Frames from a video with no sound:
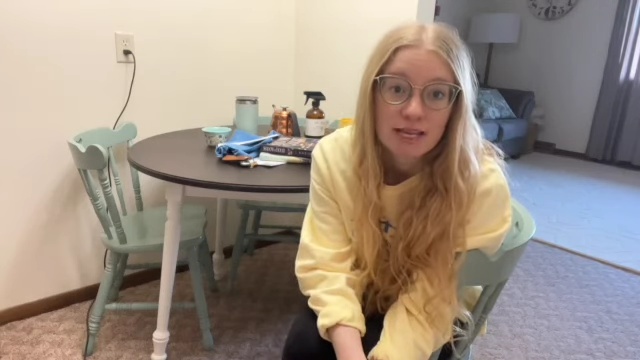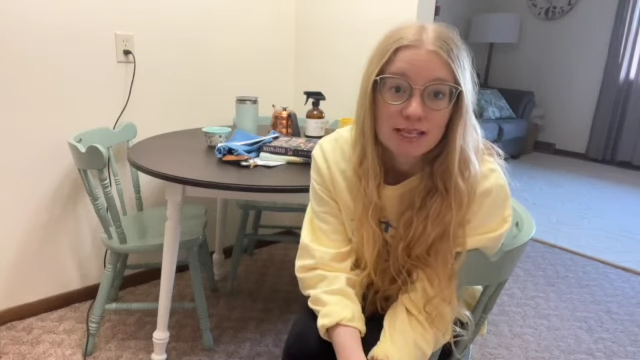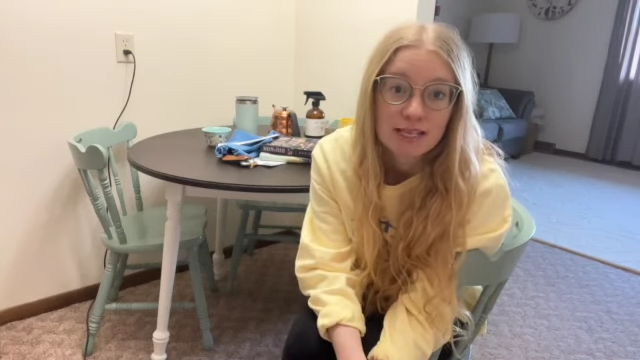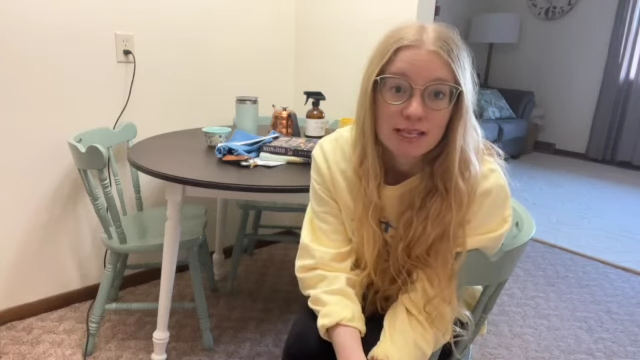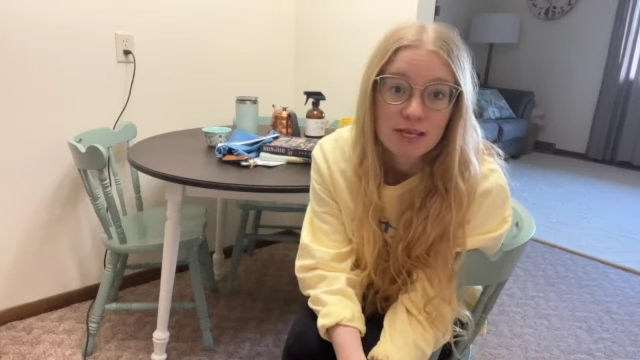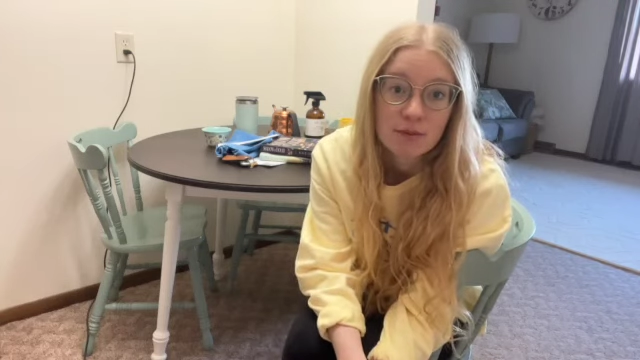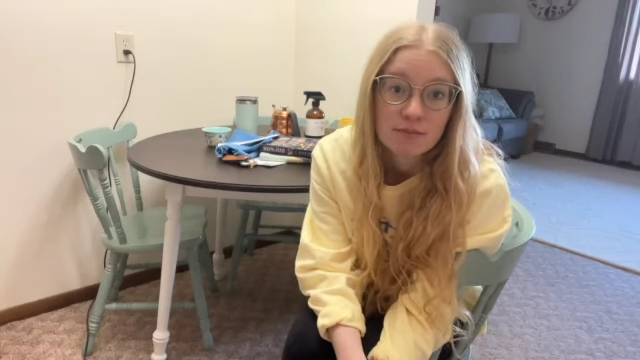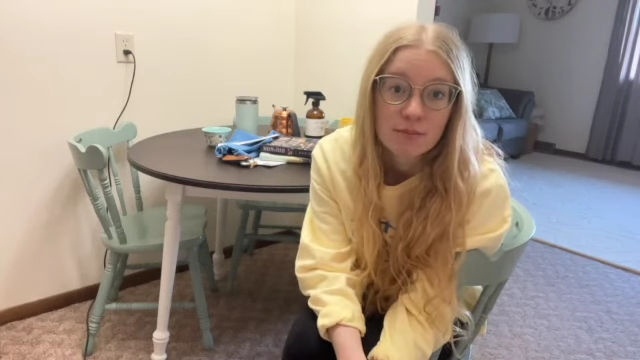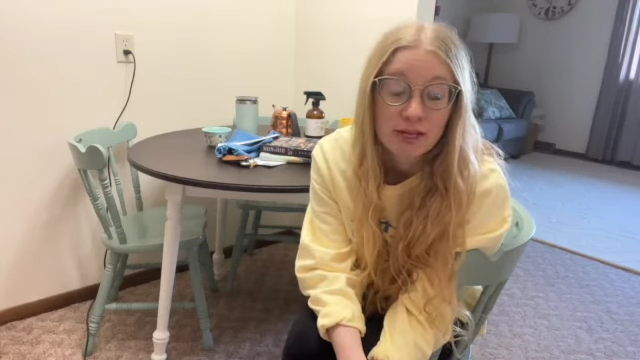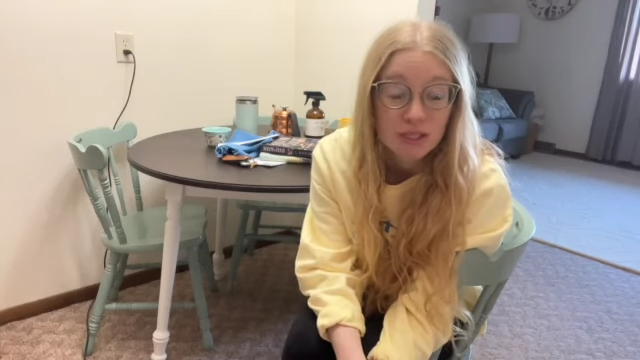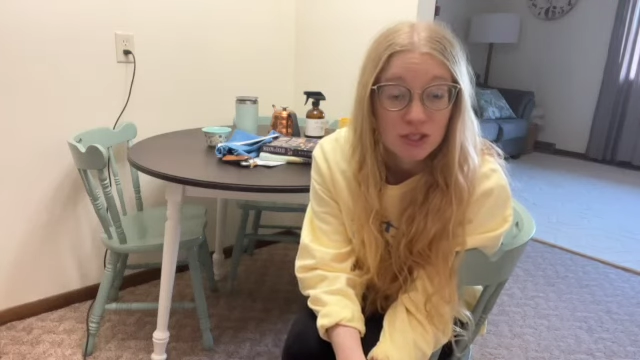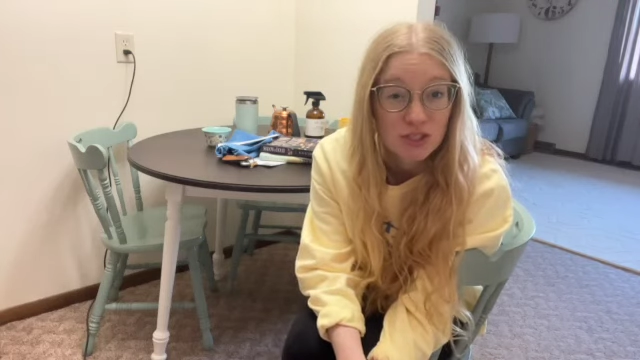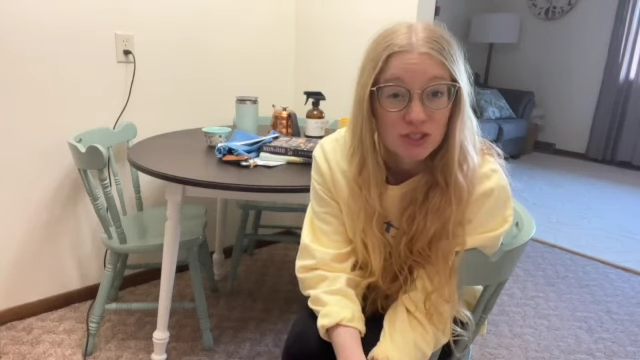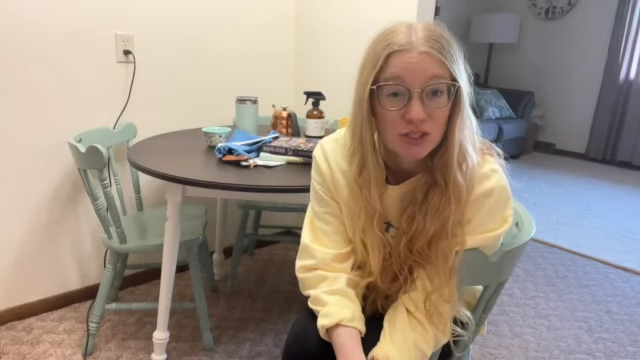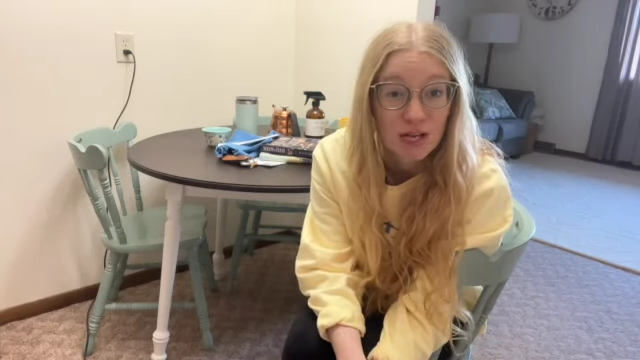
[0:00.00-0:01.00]
keep my
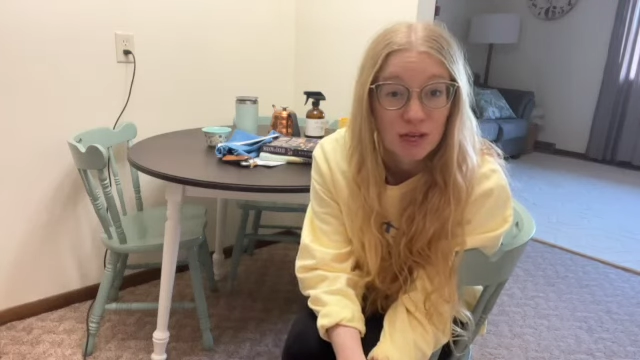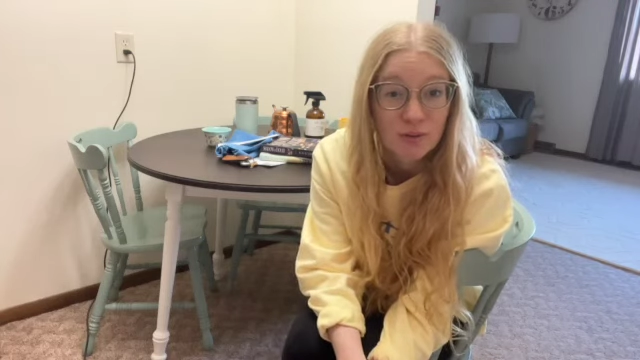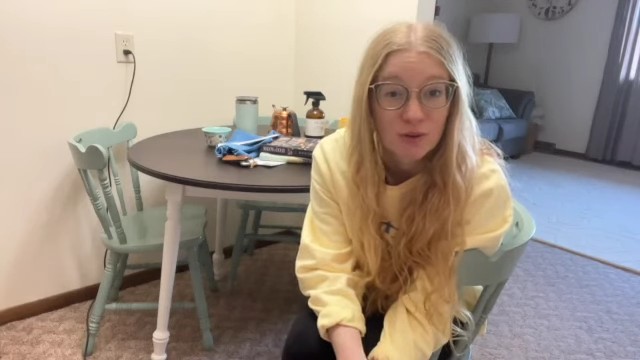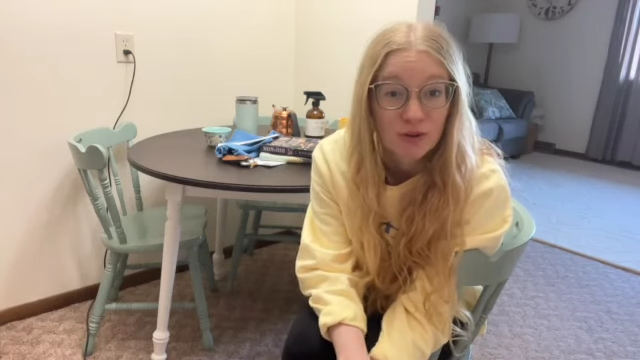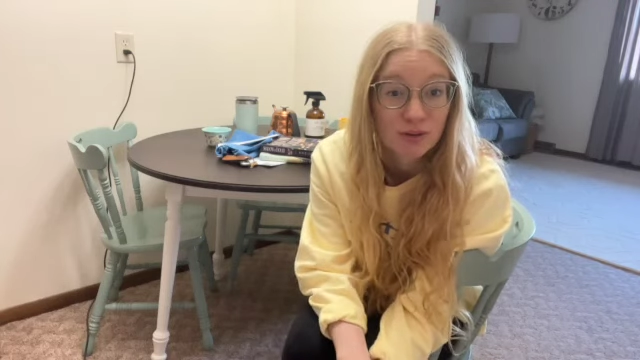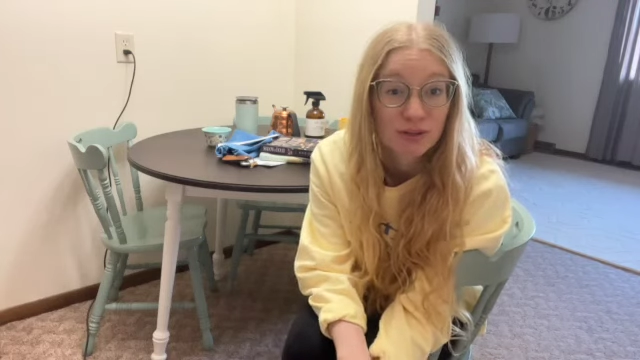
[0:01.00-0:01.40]
kitchen table